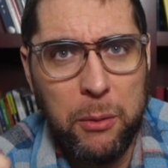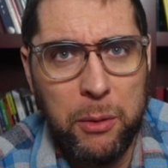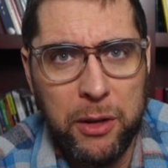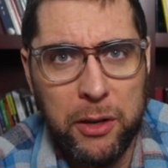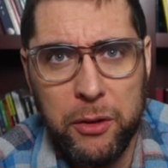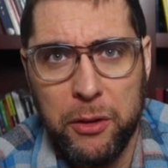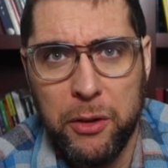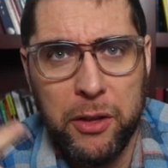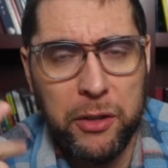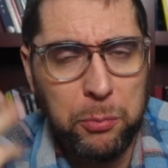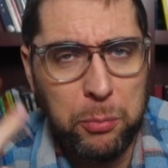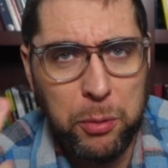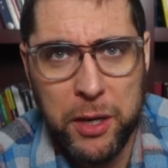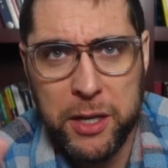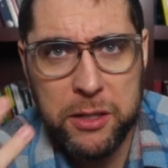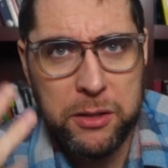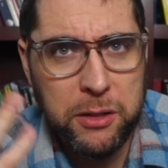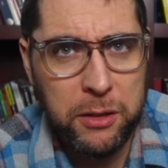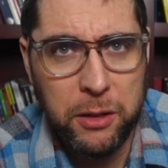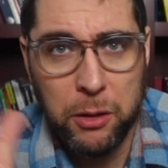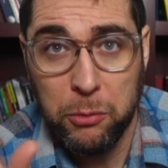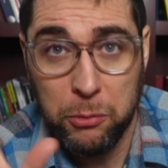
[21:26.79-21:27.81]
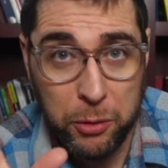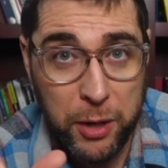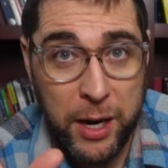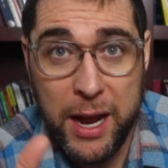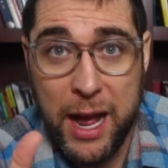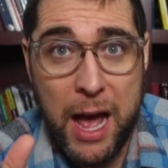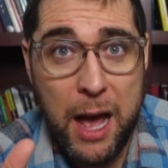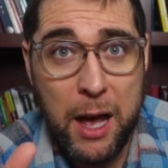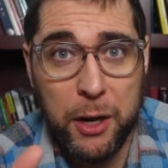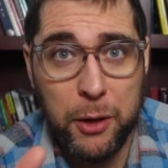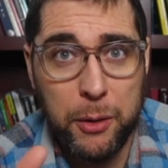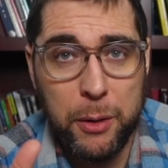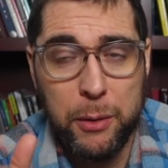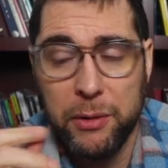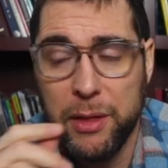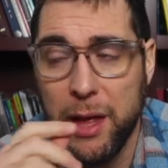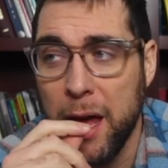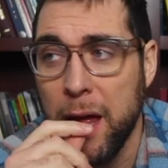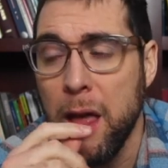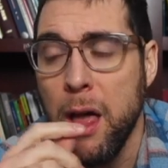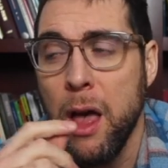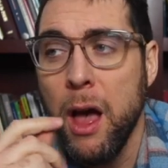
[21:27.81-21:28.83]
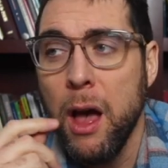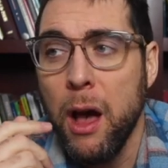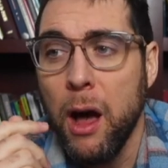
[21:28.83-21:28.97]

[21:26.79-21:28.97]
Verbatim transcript: I want to do this, praise. You know, great, I agree with that.